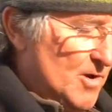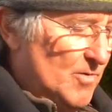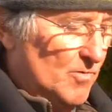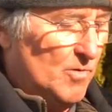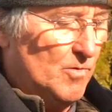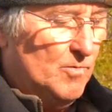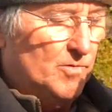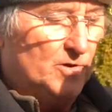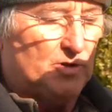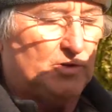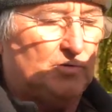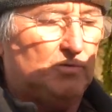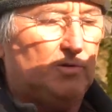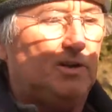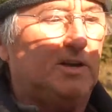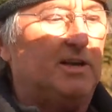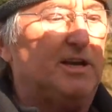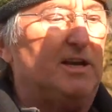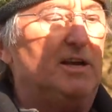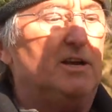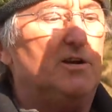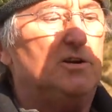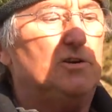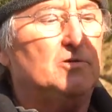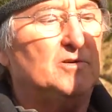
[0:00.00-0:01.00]
Well, what's
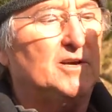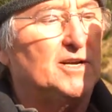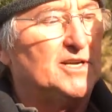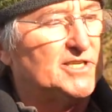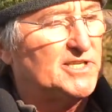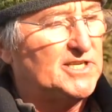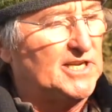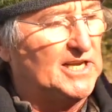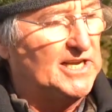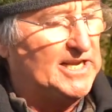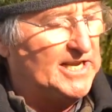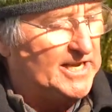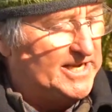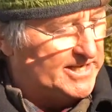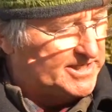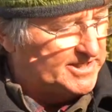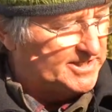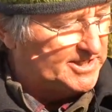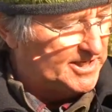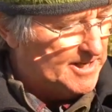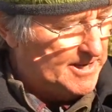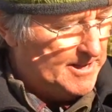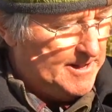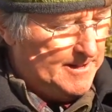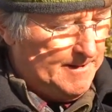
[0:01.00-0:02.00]
really interesting
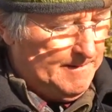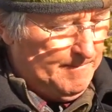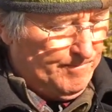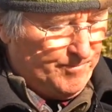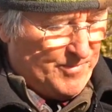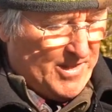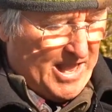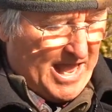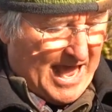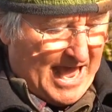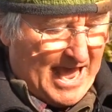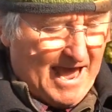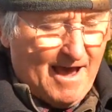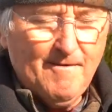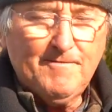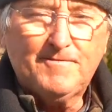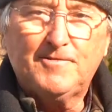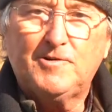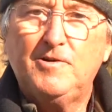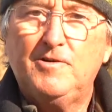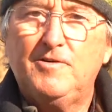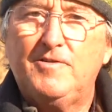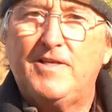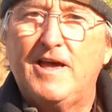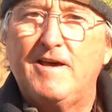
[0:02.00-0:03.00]
is
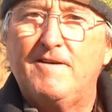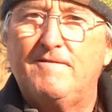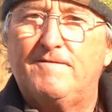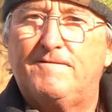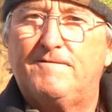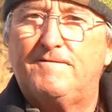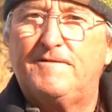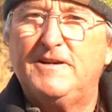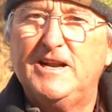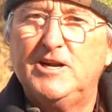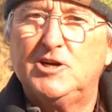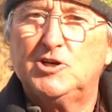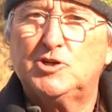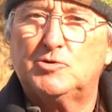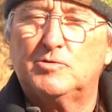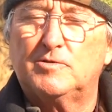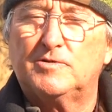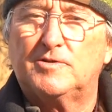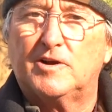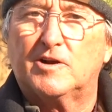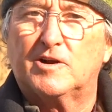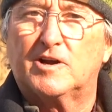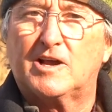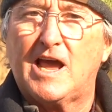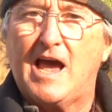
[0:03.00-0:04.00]
after they've finished with
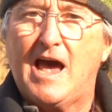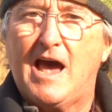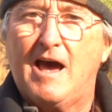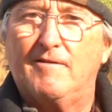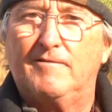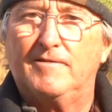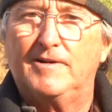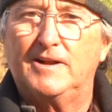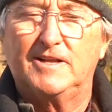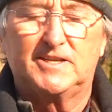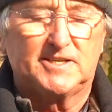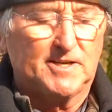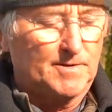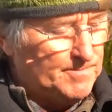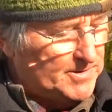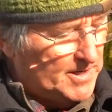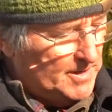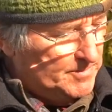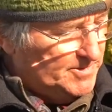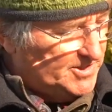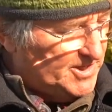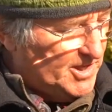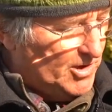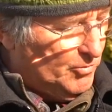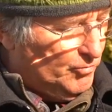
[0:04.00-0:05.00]
their cavity,
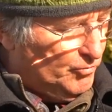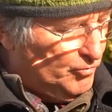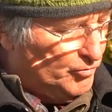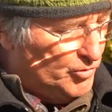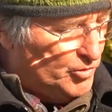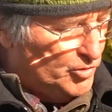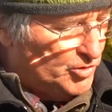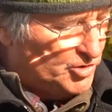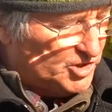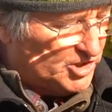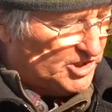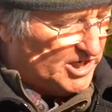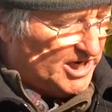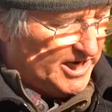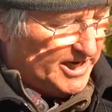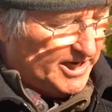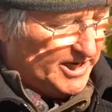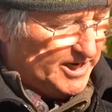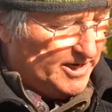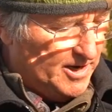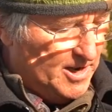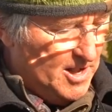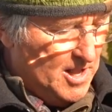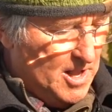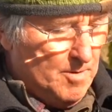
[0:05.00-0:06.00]
sometimes they'll roost in
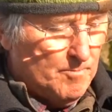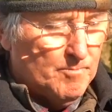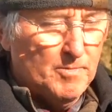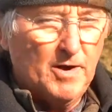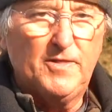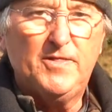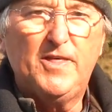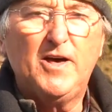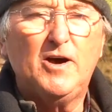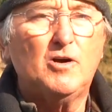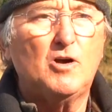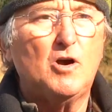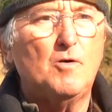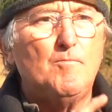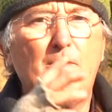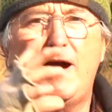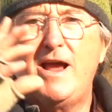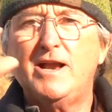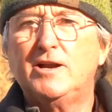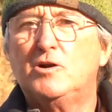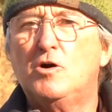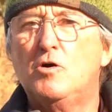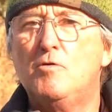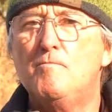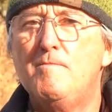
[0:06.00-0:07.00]
it, but they
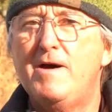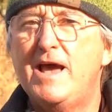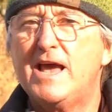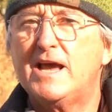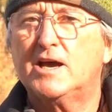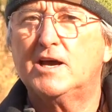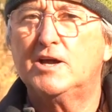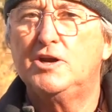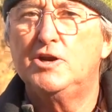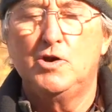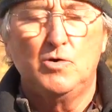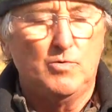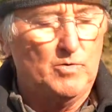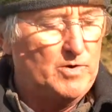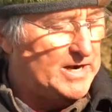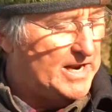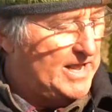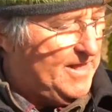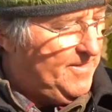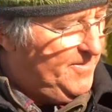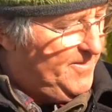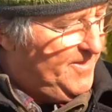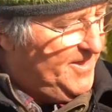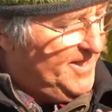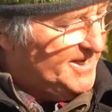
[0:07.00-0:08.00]
might go make a new one.
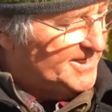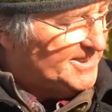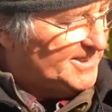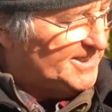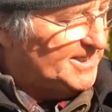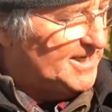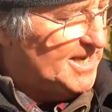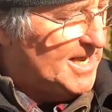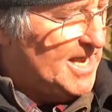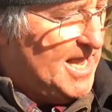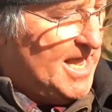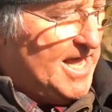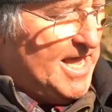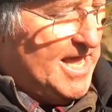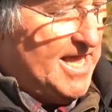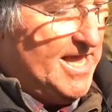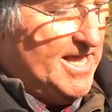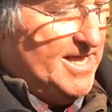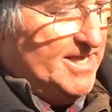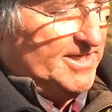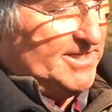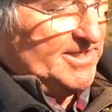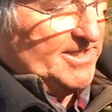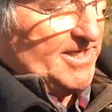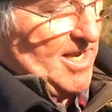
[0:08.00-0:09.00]
And this
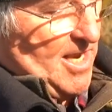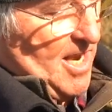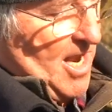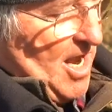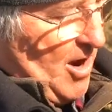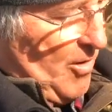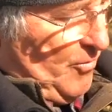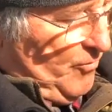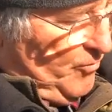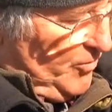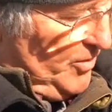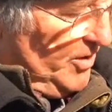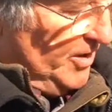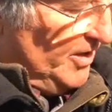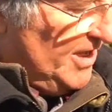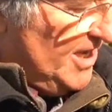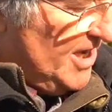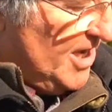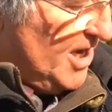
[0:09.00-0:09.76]
is a really